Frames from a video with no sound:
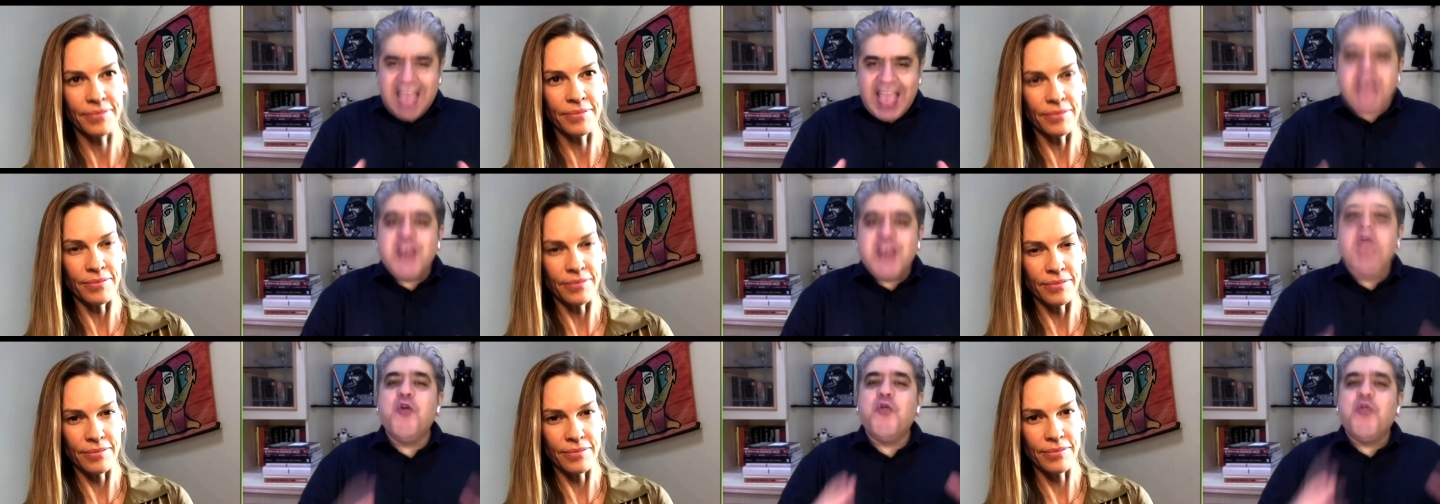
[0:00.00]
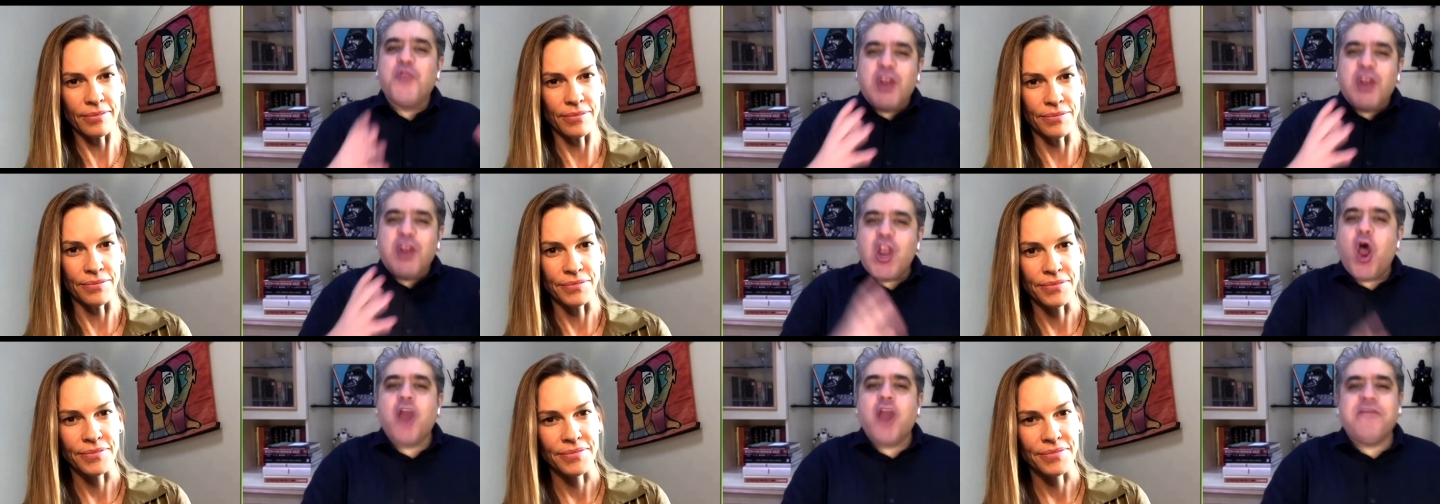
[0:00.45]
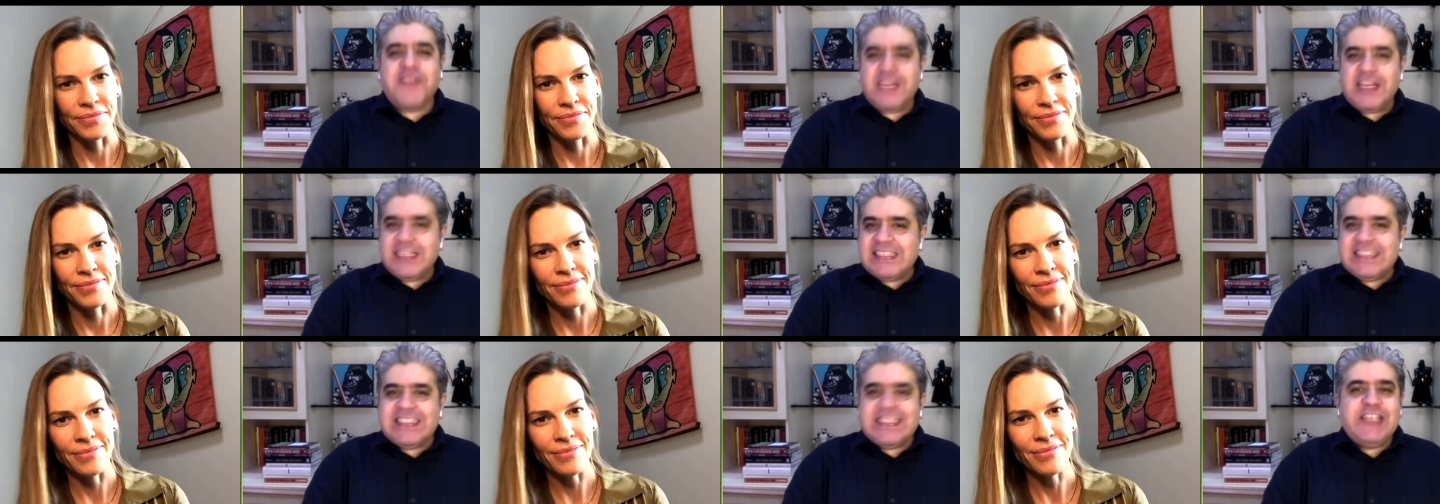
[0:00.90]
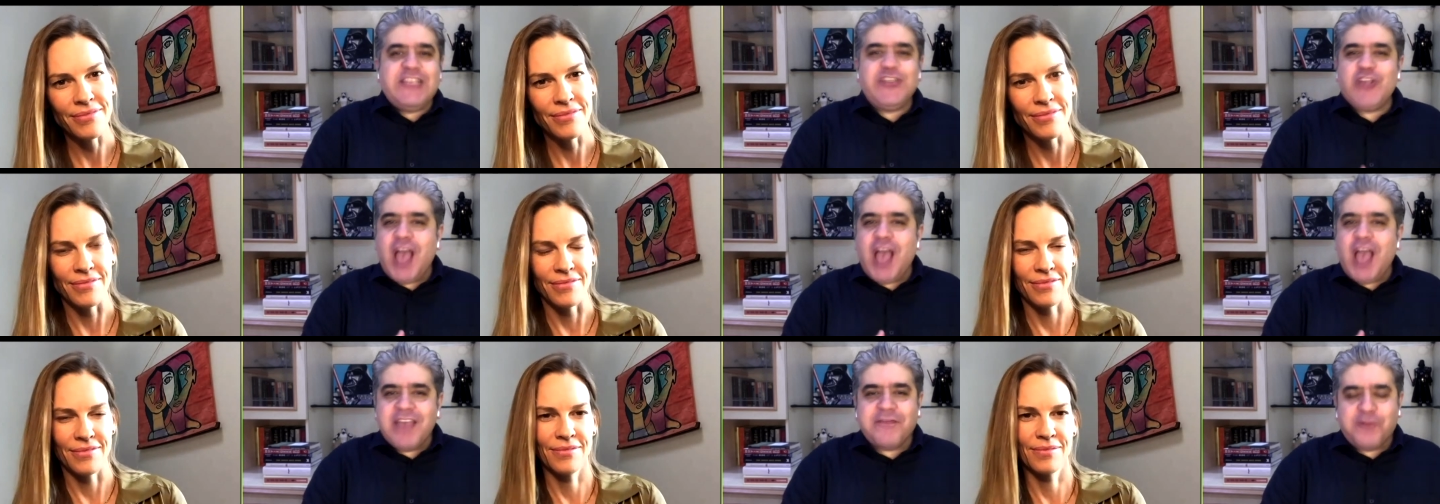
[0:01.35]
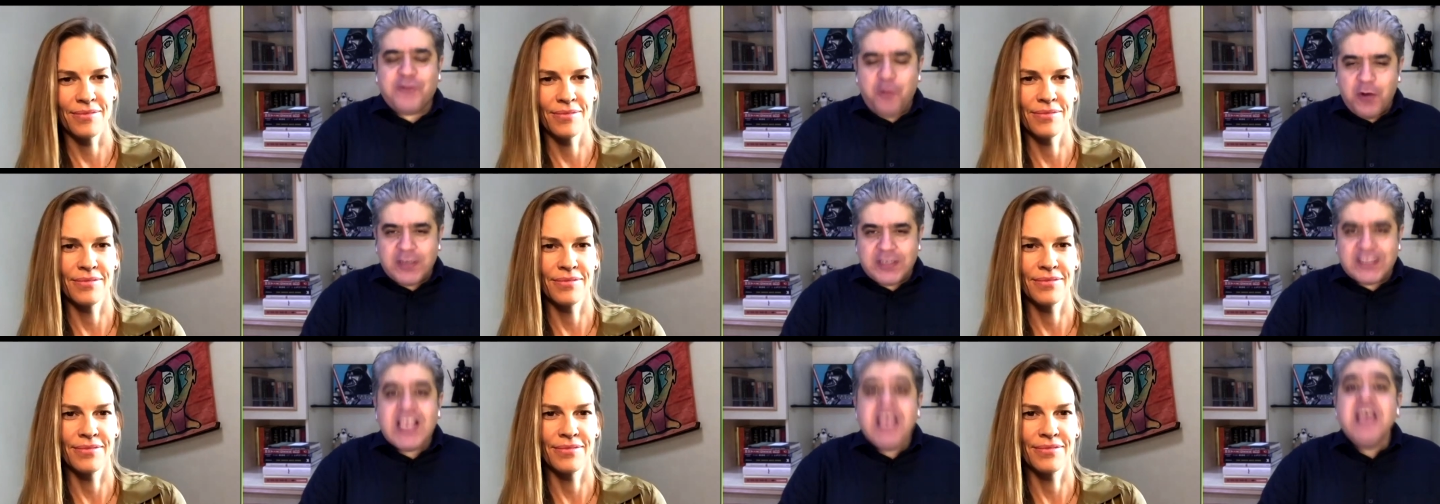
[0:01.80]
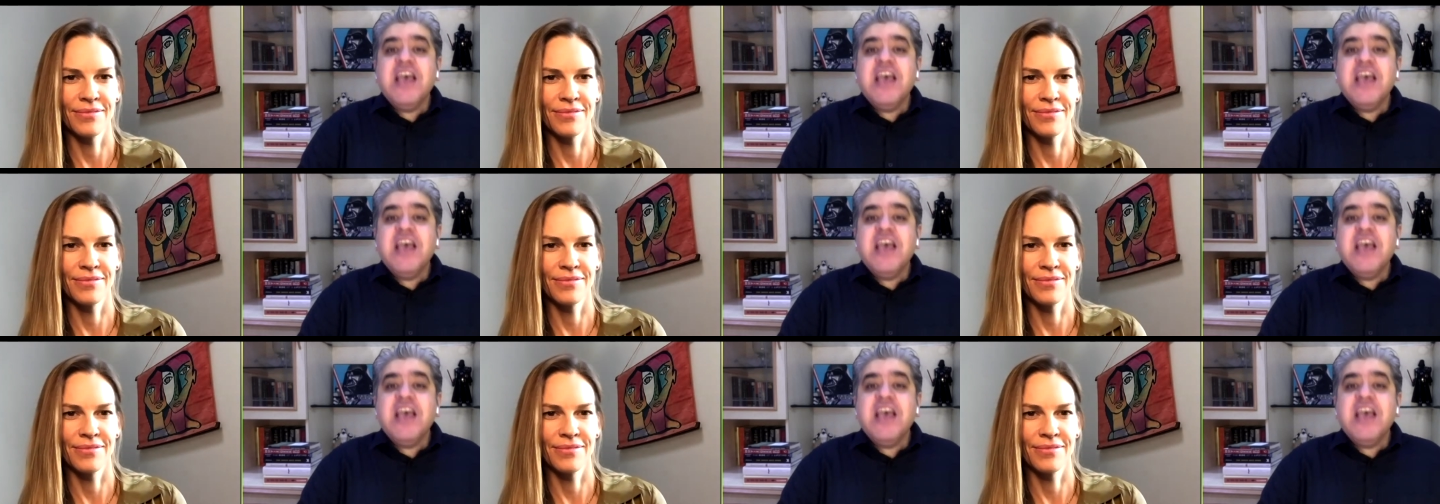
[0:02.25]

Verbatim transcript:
Speaker 1: I know that a lot of it is CGI, of course,